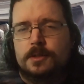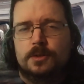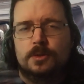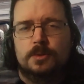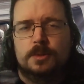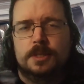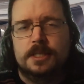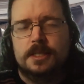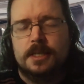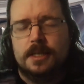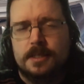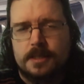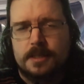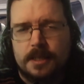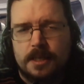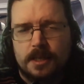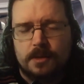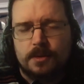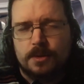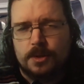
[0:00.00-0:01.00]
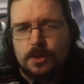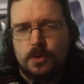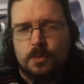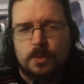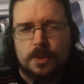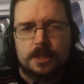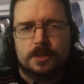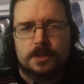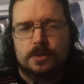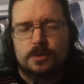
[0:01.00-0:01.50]
assess, the area you
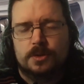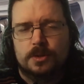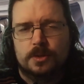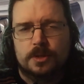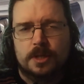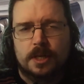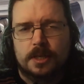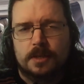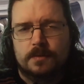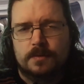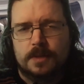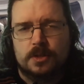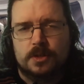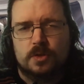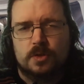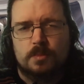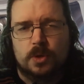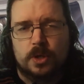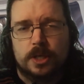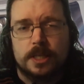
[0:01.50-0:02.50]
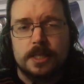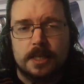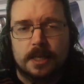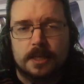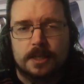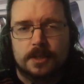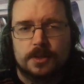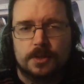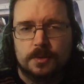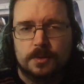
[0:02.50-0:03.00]
want to kind of get some more
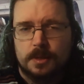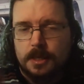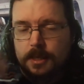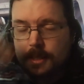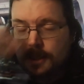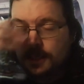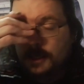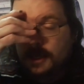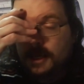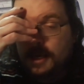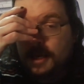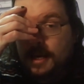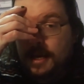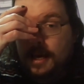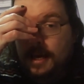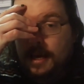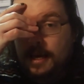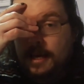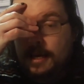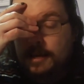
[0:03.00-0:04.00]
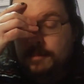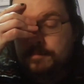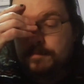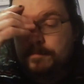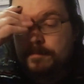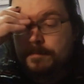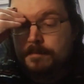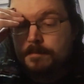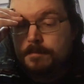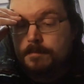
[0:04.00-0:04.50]
insight into.
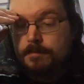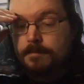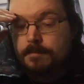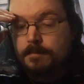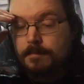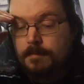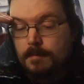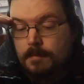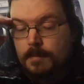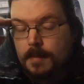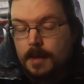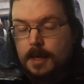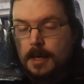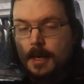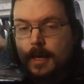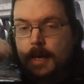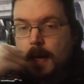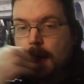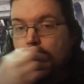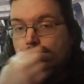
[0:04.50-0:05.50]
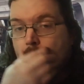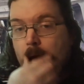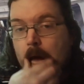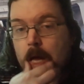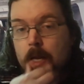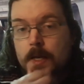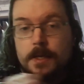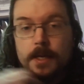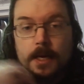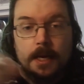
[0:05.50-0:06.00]
And
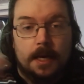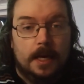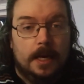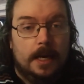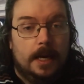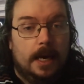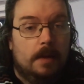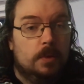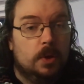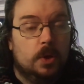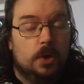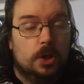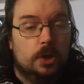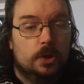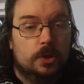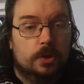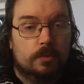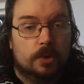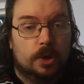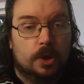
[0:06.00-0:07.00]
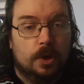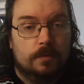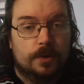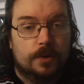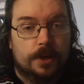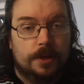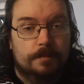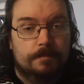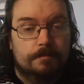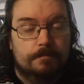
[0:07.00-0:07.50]
we're going to look at
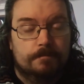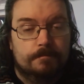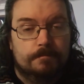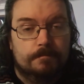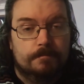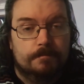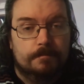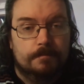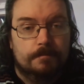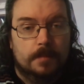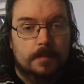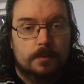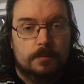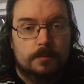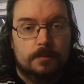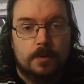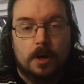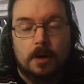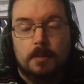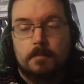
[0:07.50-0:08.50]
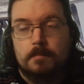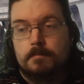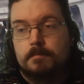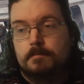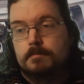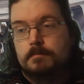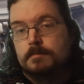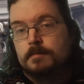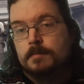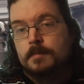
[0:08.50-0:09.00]
recovery from
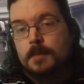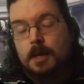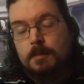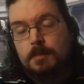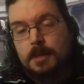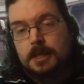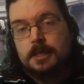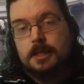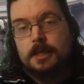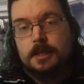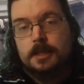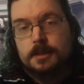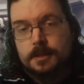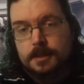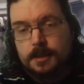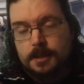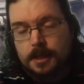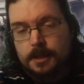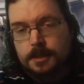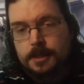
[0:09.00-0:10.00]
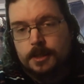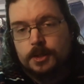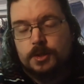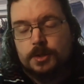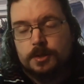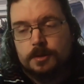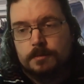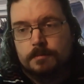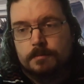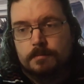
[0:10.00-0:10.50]
a mental health
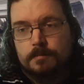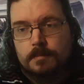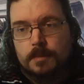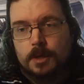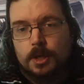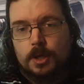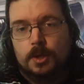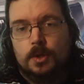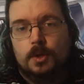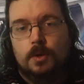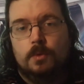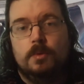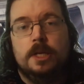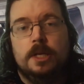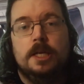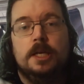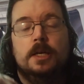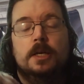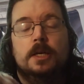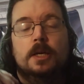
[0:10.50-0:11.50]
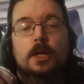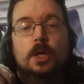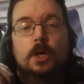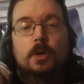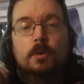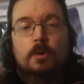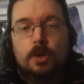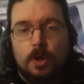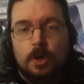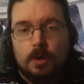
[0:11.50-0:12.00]
addiction, really
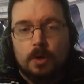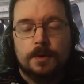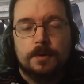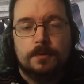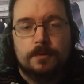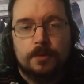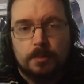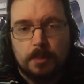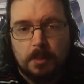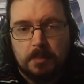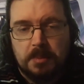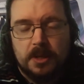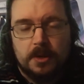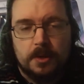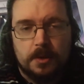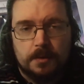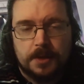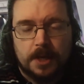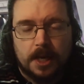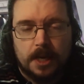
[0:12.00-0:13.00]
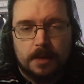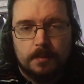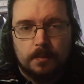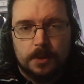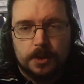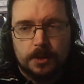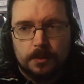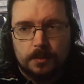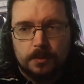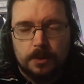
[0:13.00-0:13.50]
recovery from a period of time
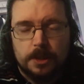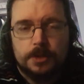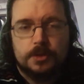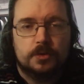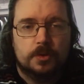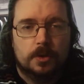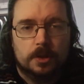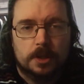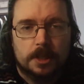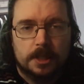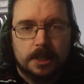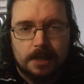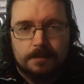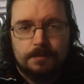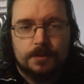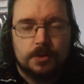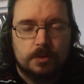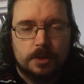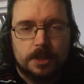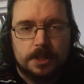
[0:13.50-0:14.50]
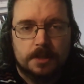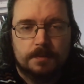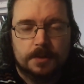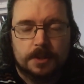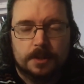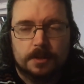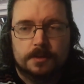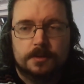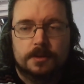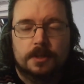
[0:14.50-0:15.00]
when you're really struggling, life is really
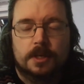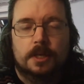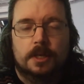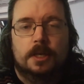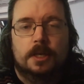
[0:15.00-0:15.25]
difficult.